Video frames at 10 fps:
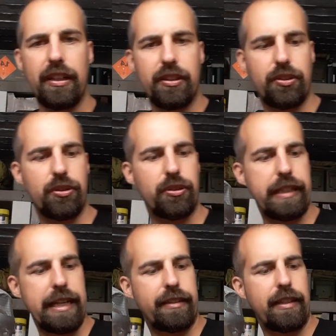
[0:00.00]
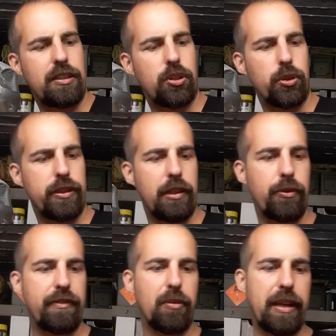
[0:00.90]
So yeah, it's a choice that
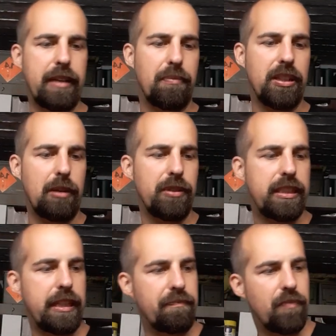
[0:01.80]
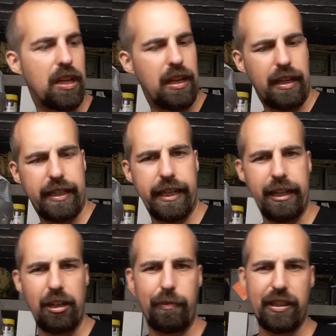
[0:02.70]
you have to make, but I would say get a
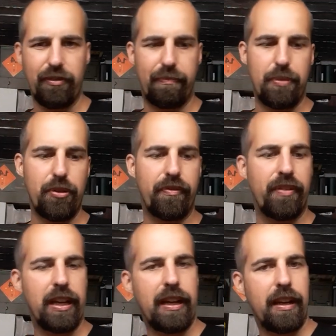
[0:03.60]
little bit of both.